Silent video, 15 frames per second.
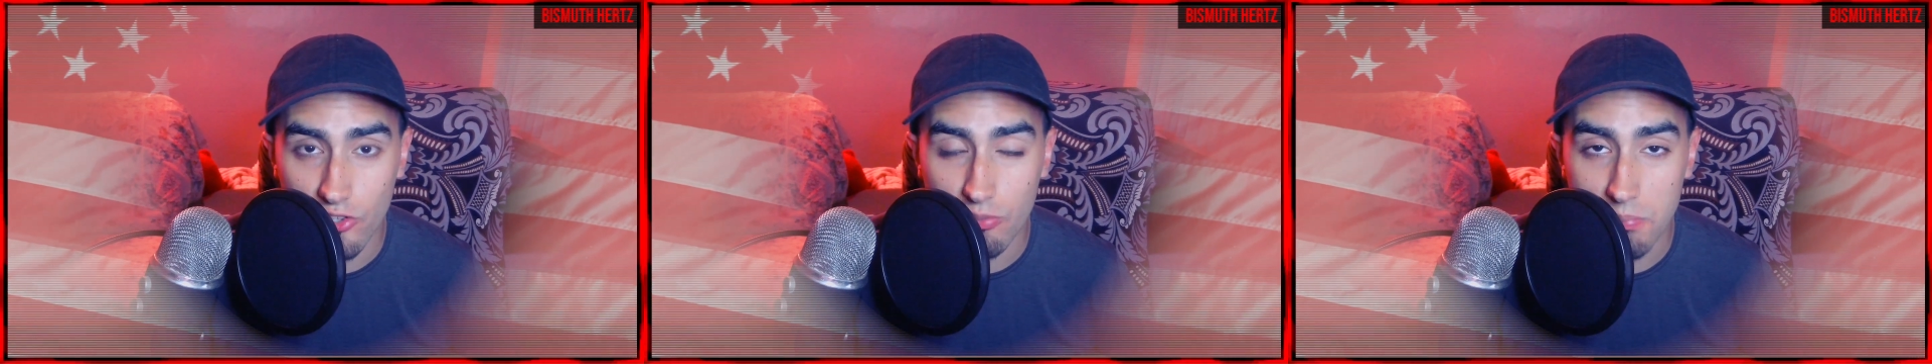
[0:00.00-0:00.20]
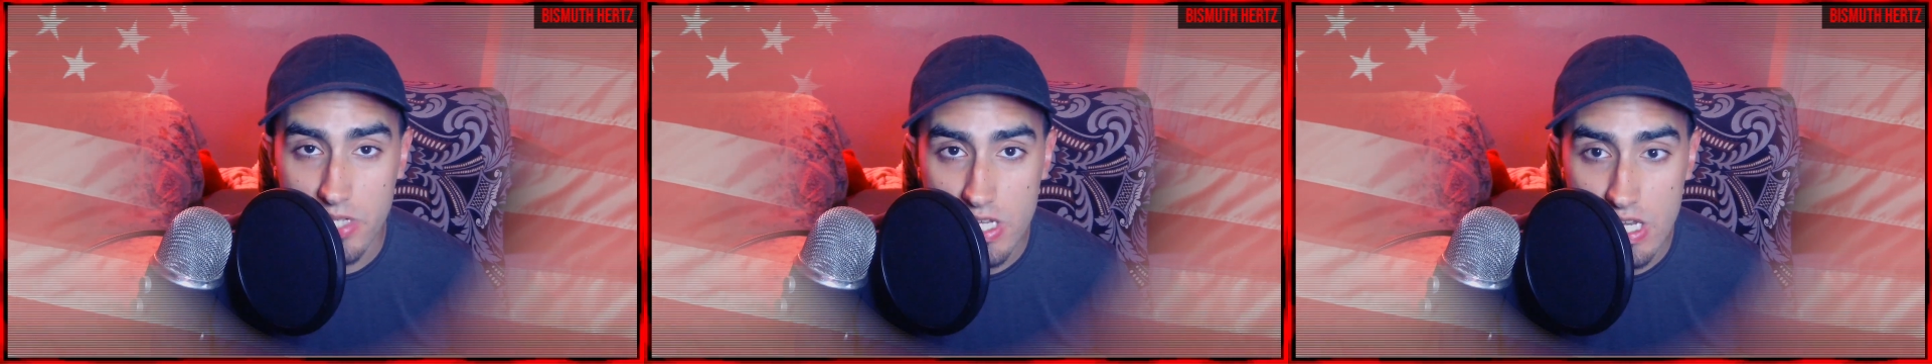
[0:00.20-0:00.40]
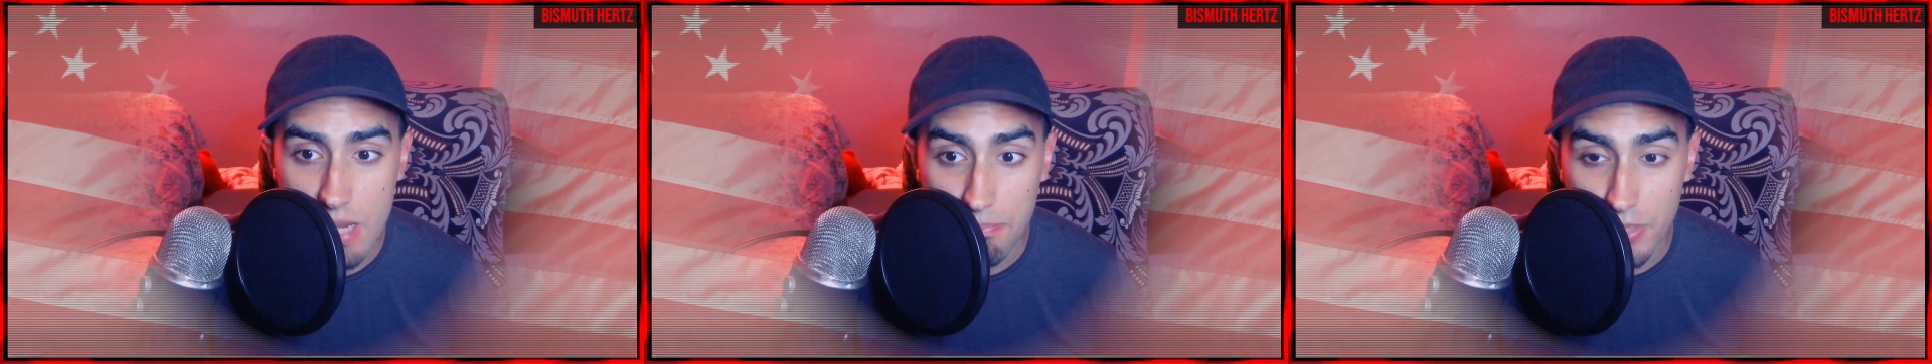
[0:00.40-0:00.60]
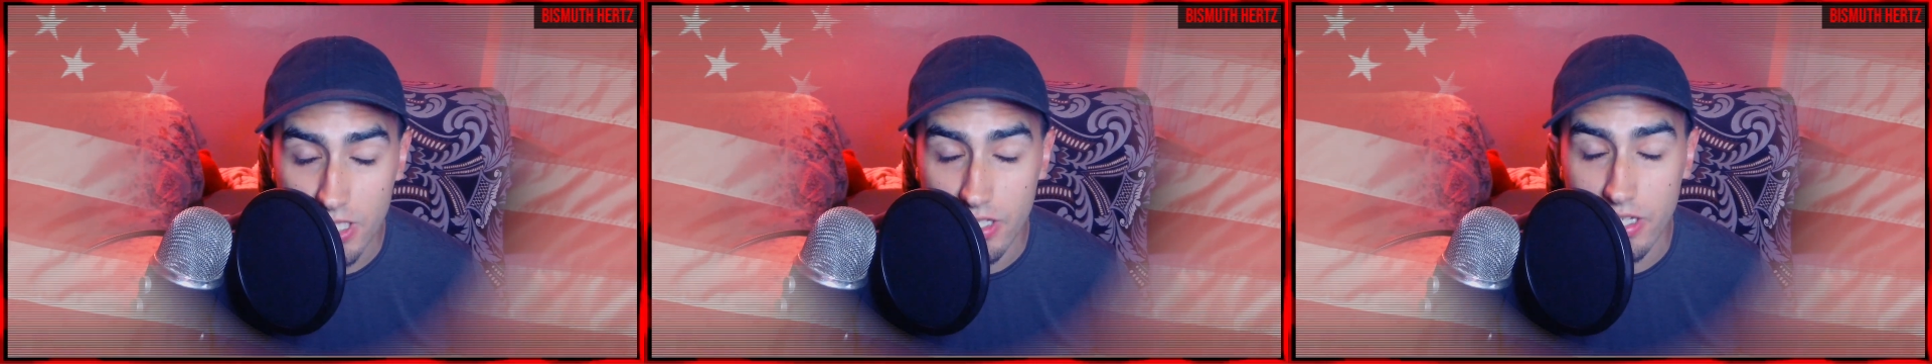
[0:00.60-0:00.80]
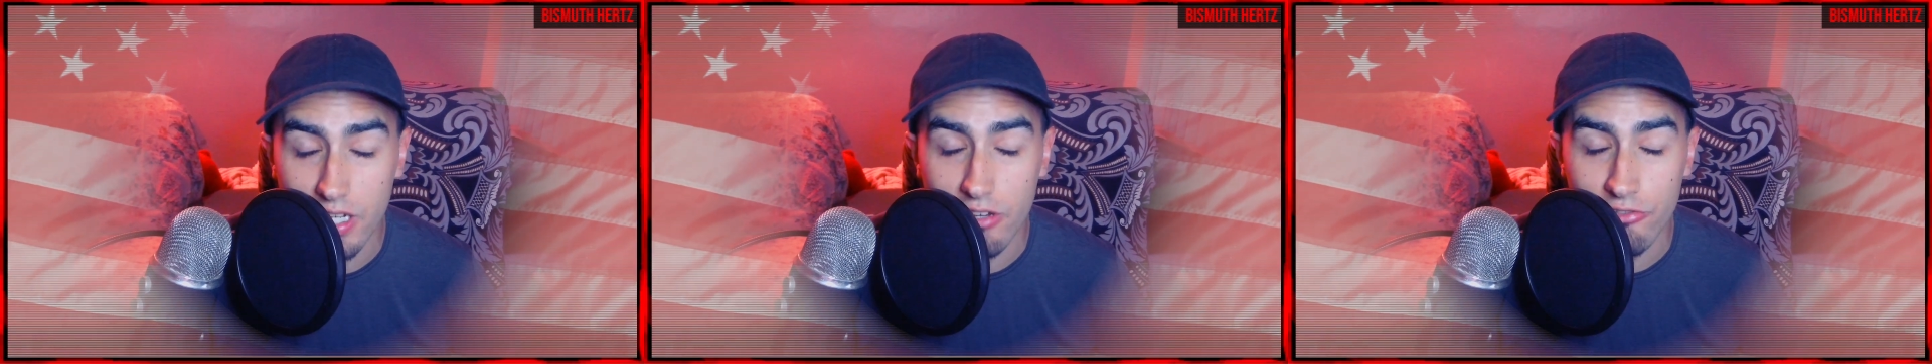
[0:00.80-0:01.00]

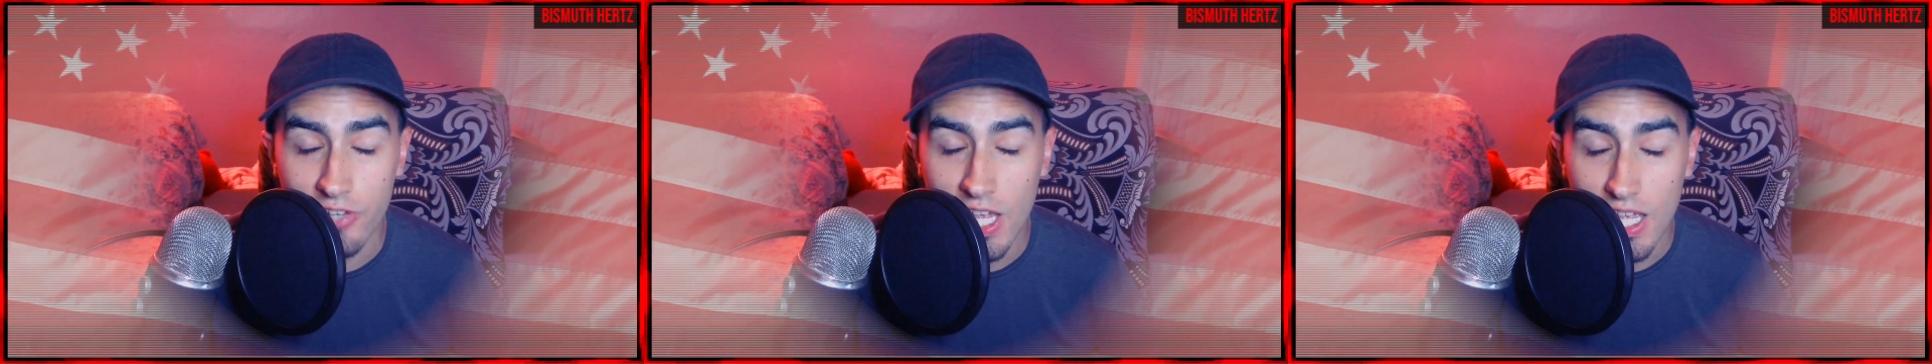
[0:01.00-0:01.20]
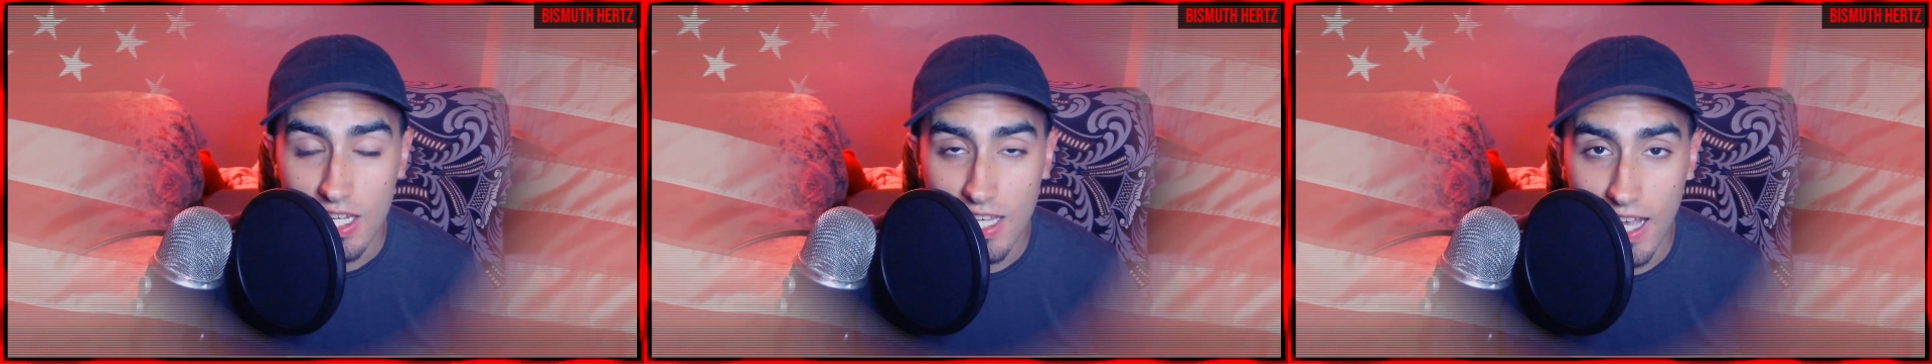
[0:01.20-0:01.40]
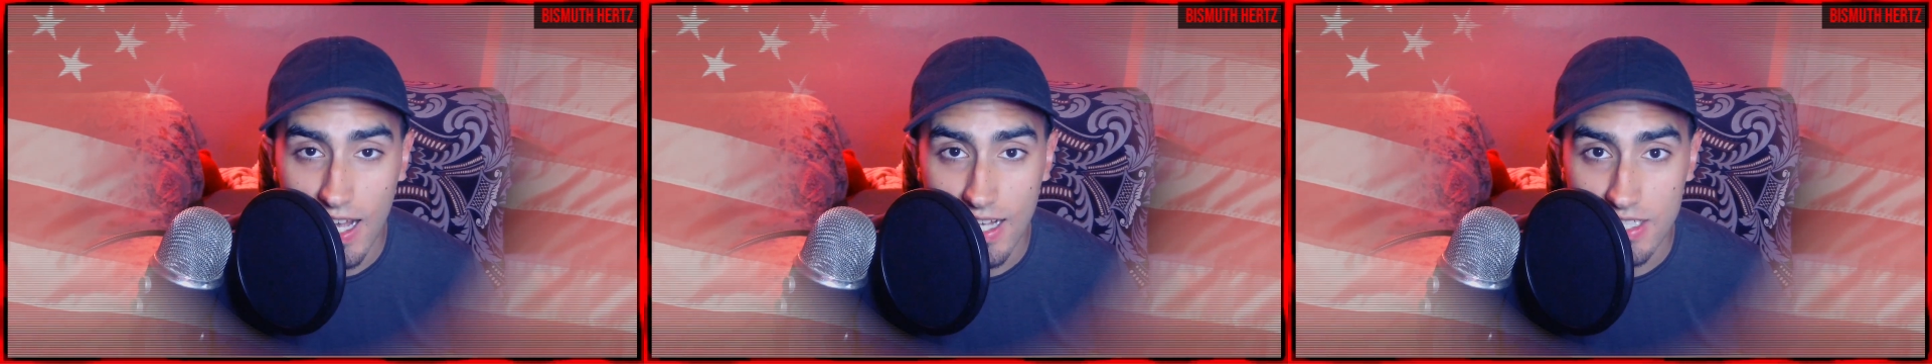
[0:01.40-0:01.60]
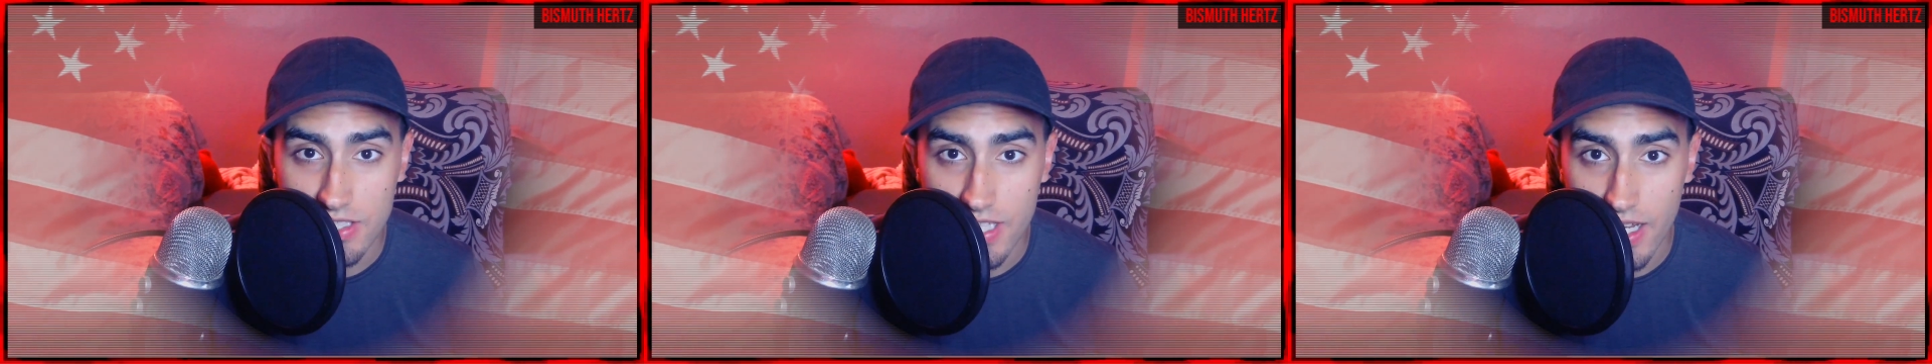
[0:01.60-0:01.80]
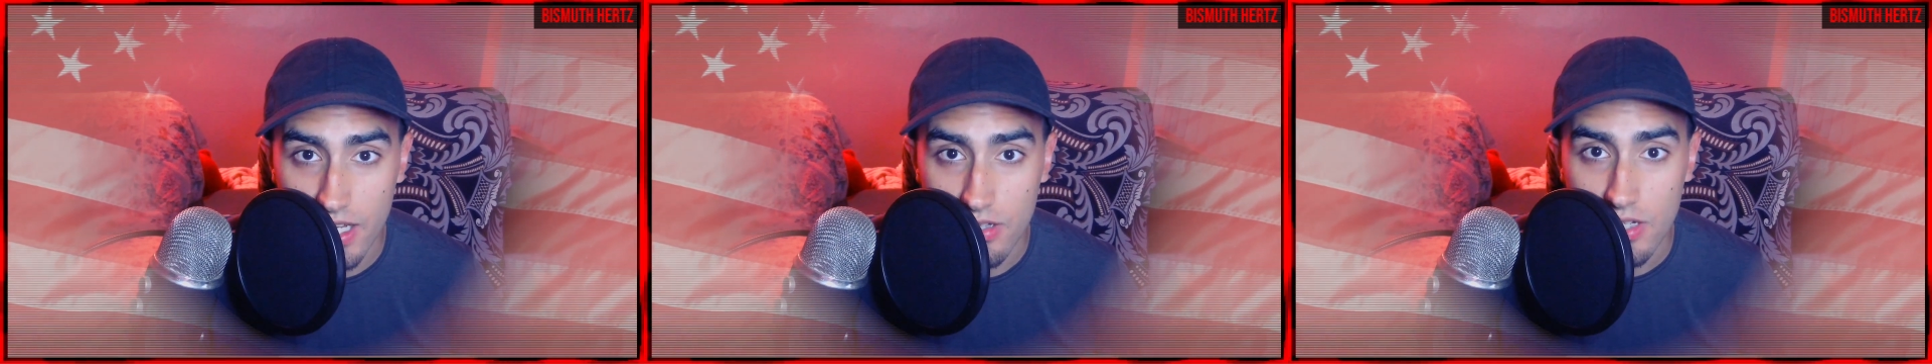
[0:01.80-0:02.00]
manipulative
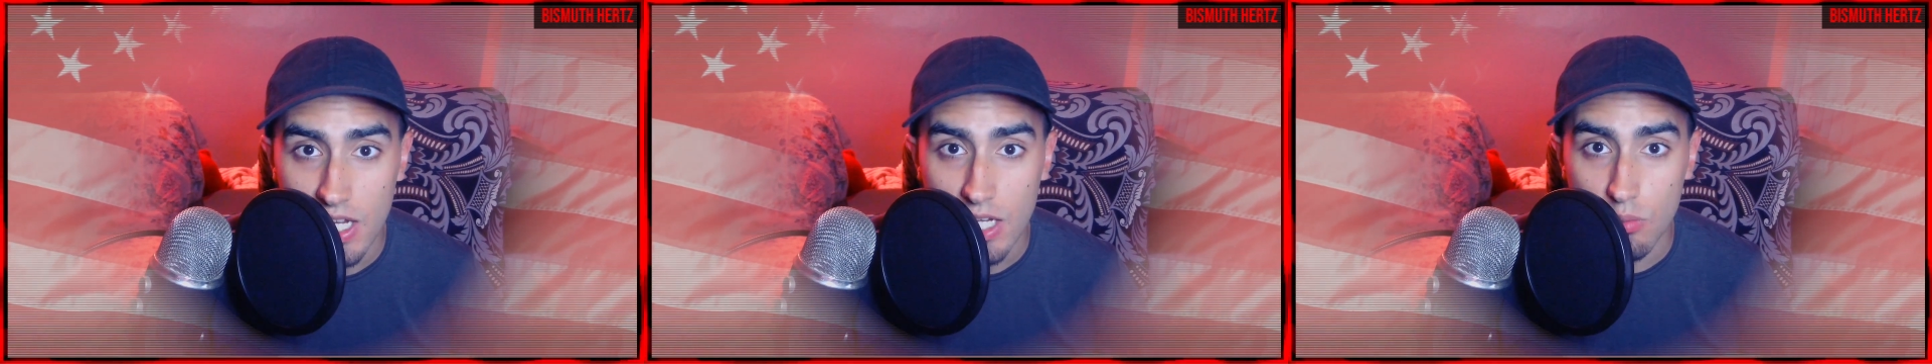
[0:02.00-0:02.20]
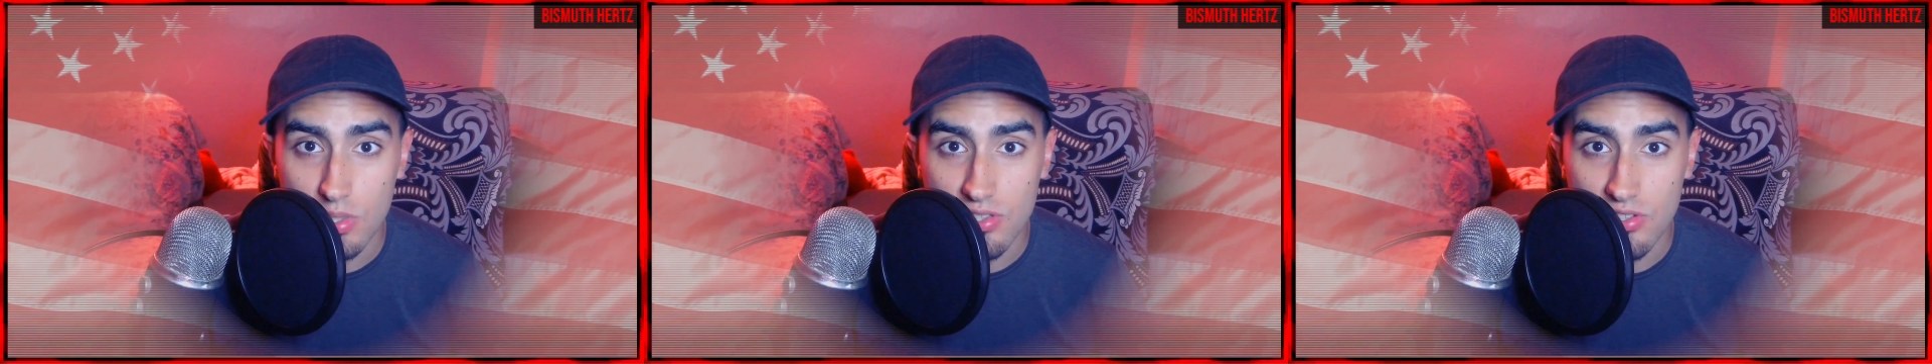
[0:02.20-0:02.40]
content, which